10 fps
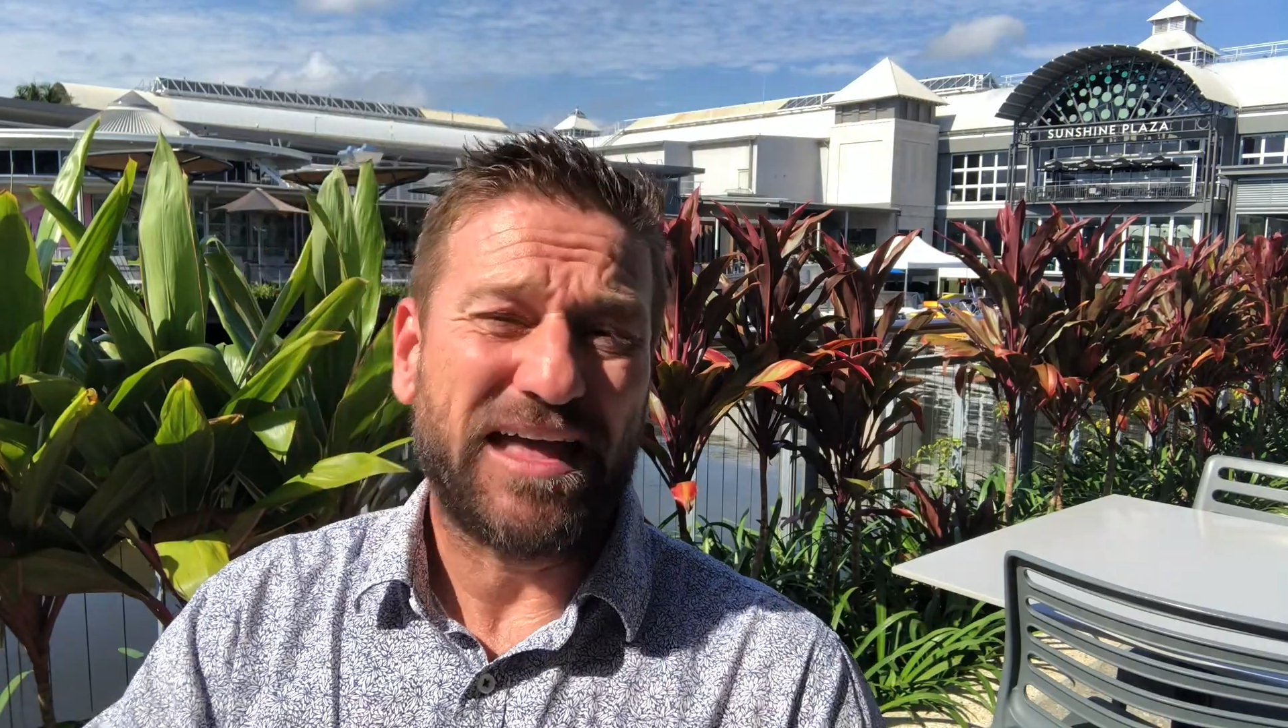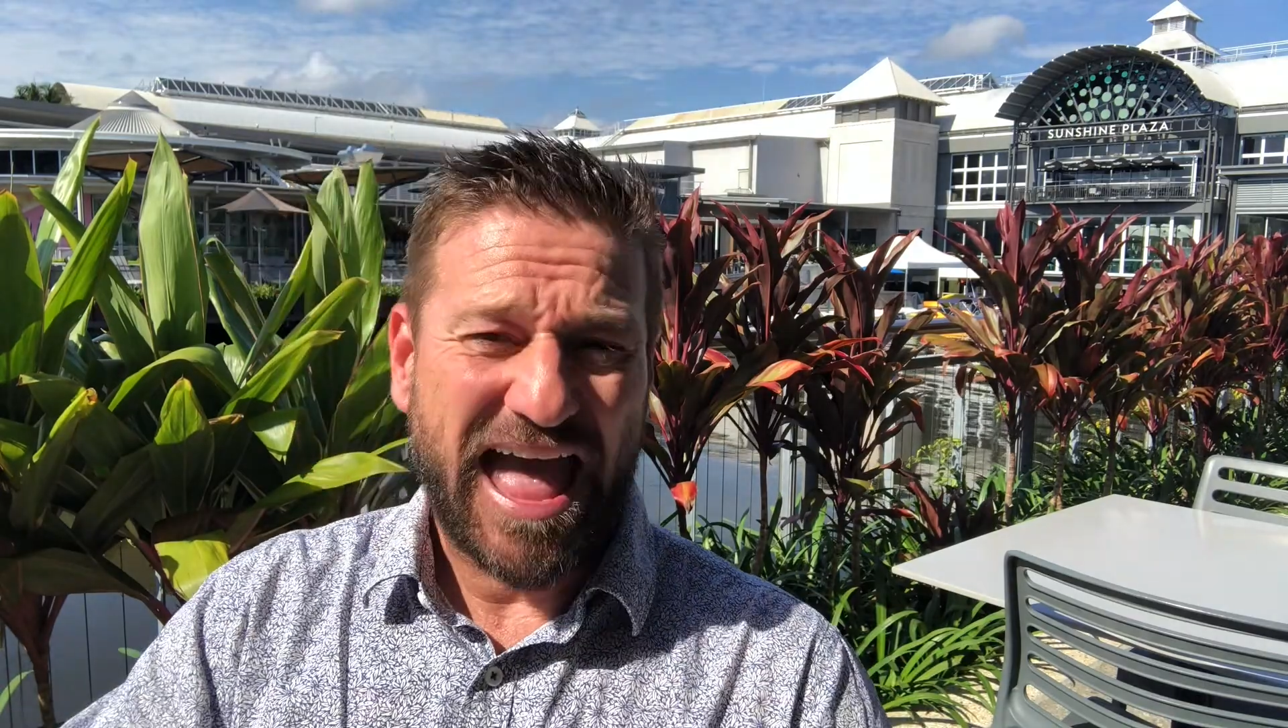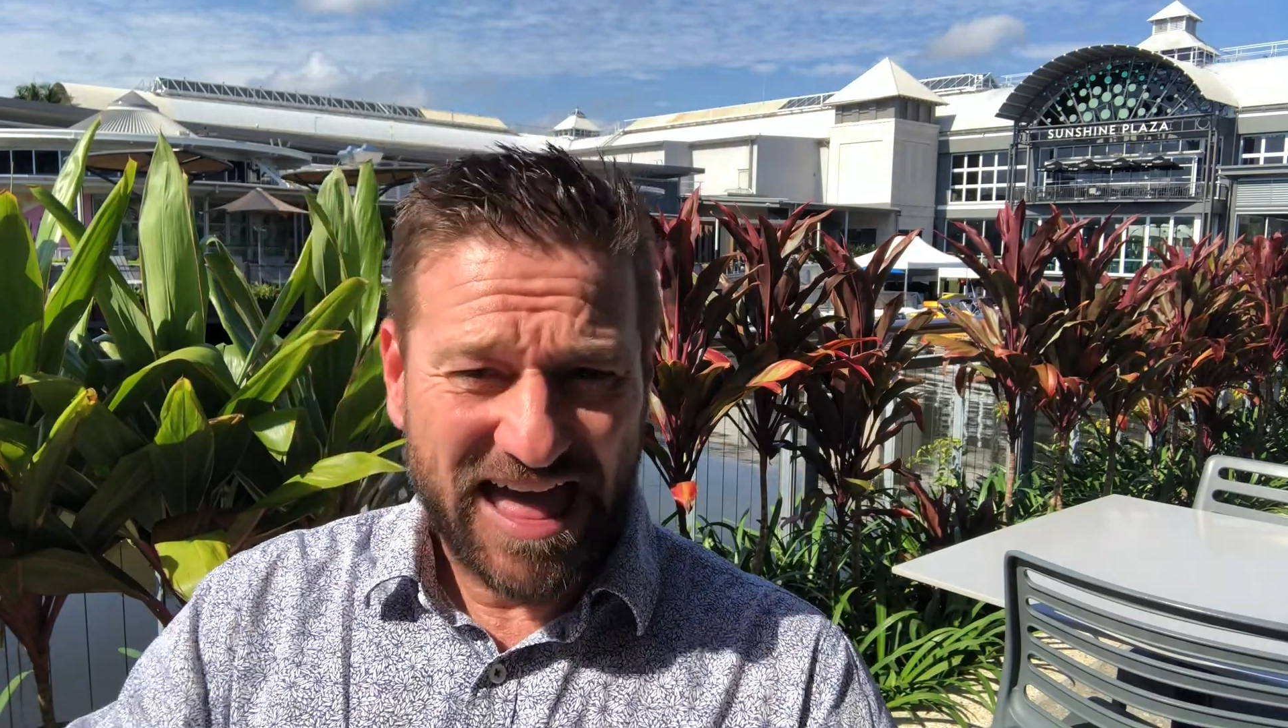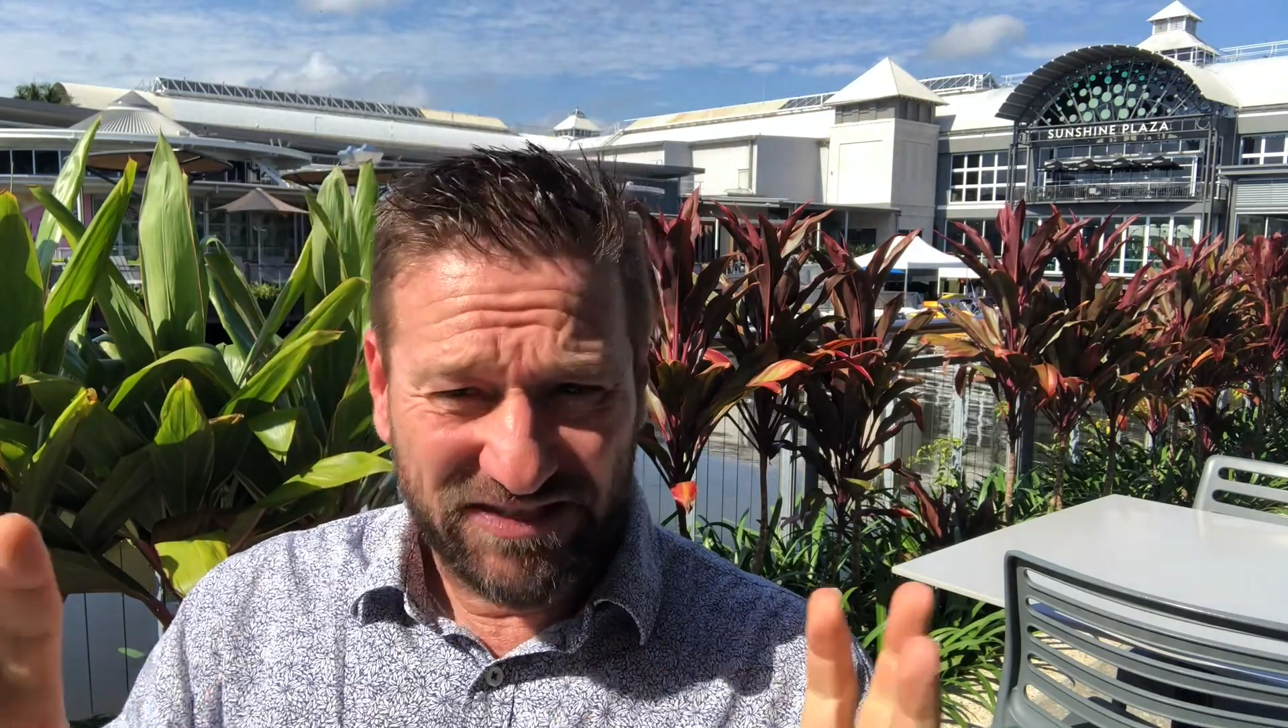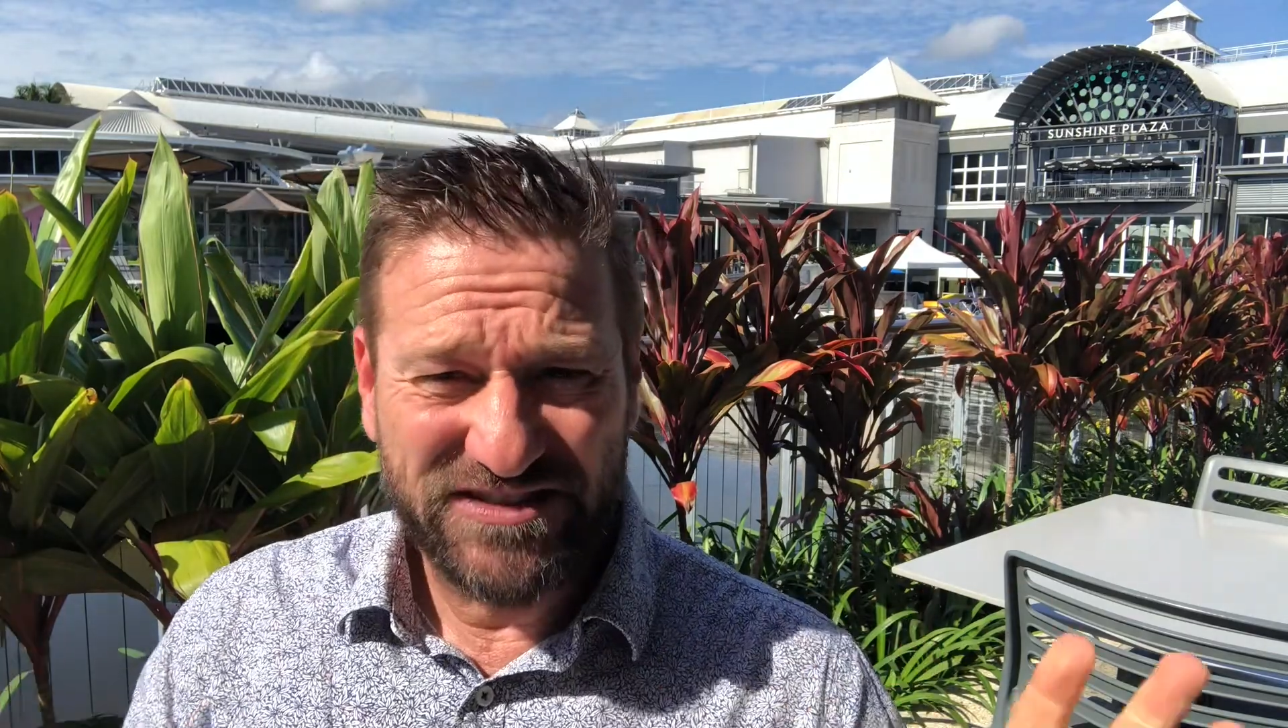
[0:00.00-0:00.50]

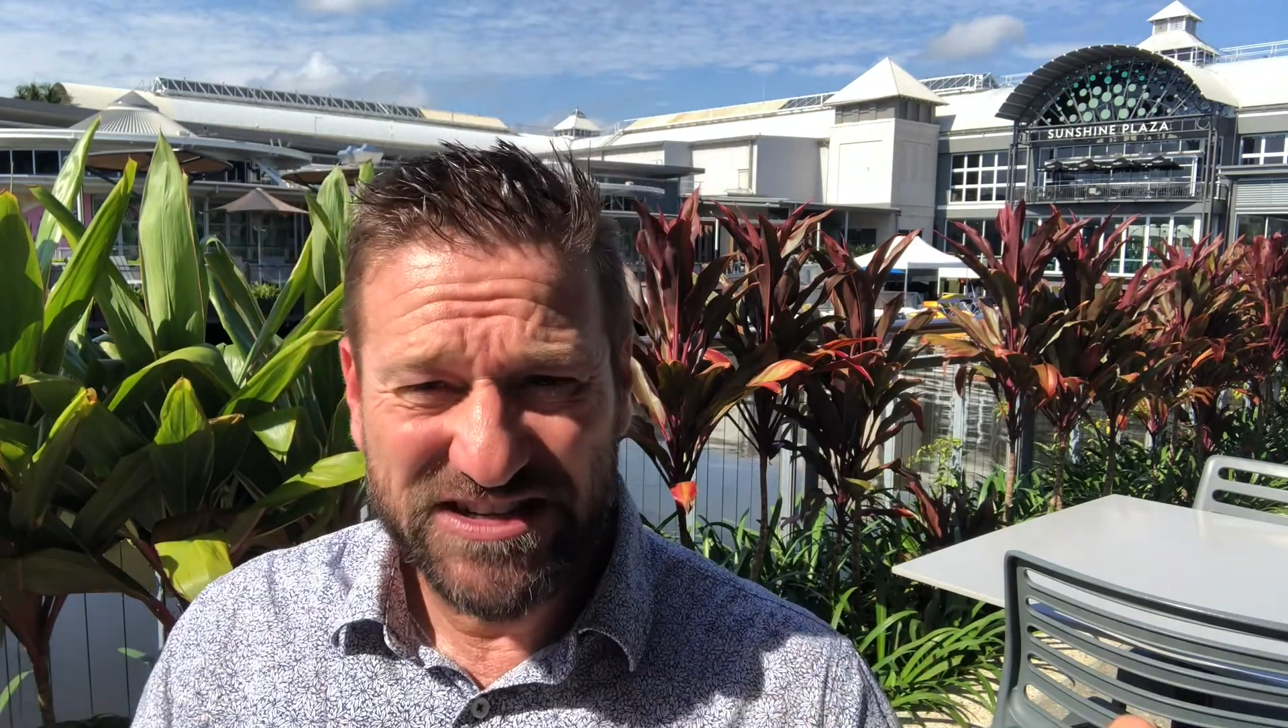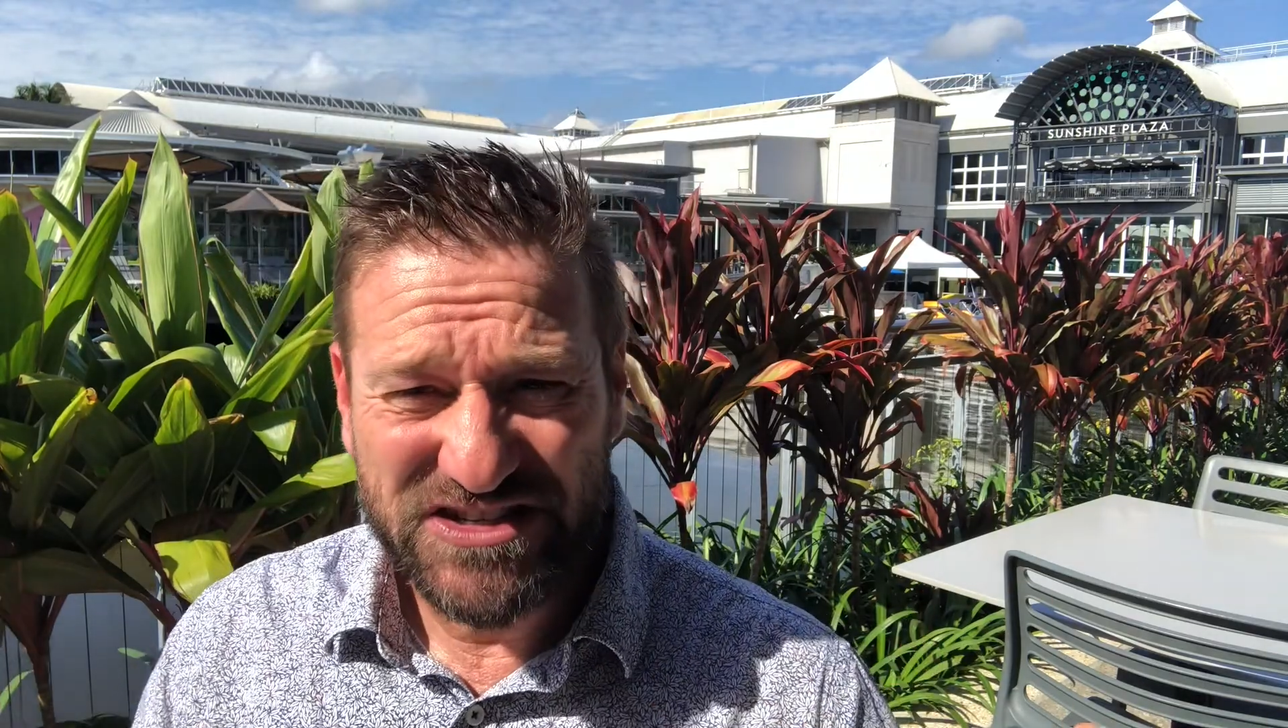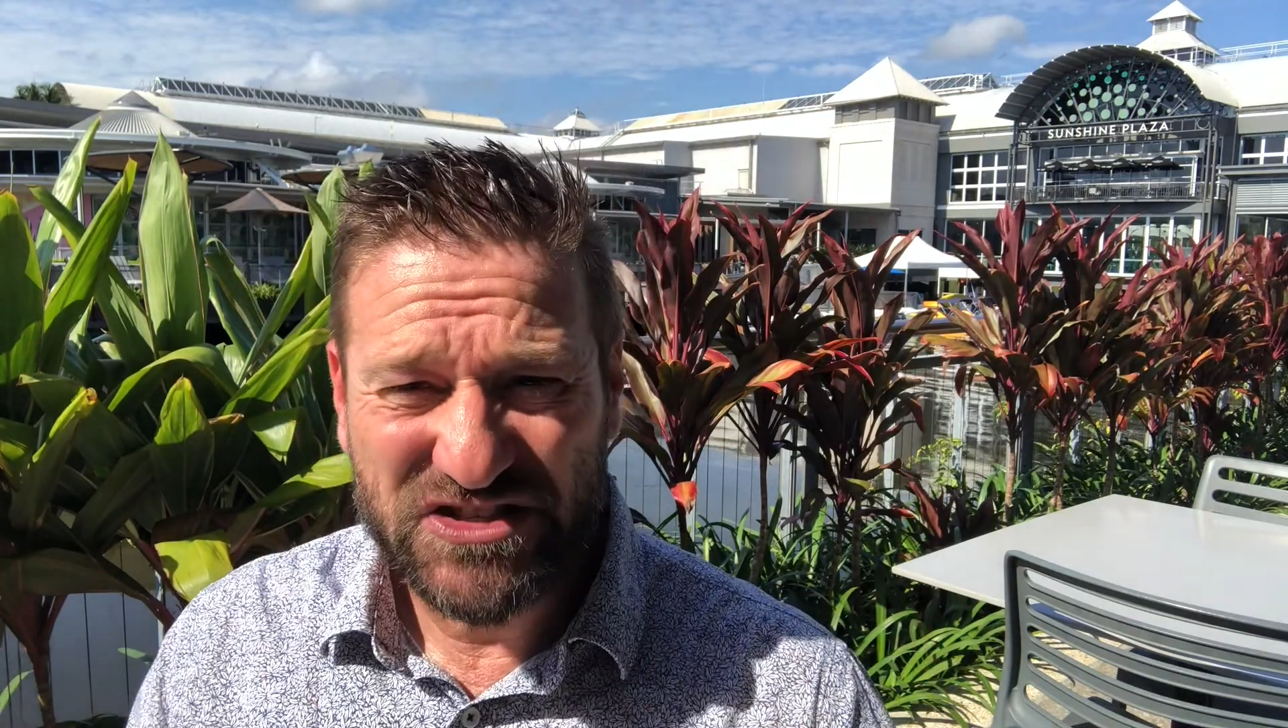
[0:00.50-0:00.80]
at these